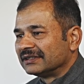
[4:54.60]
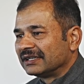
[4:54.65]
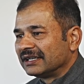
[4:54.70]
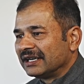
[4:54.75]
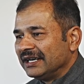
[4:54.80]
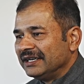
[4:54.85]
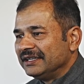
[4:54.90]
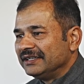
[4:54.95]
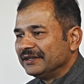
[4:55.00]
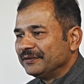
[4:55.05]

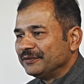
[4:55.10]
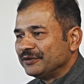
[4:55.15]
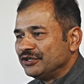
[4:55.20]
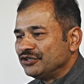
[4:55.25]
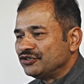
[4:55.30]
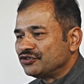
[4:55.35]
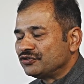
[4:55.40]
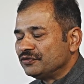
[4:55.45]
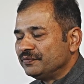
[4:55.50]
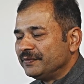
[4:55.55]
kind of
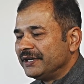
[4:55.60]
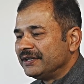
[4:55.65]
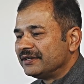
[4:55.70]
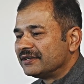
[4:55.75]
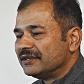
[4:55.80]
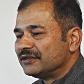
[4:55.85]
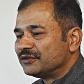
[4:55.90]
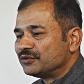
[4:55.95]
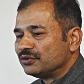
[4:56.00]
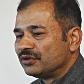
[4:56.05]

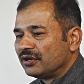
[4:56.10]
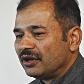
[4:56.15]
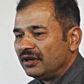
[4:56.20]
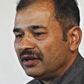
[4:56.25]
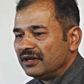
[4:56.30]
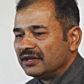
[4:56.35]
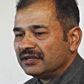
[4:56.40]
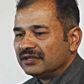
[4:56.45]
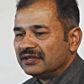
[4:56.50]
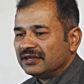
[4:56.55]
instrumental to
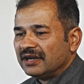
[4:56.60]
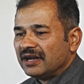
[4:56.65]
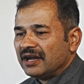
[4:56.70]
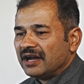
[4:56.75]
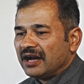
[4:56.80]
learn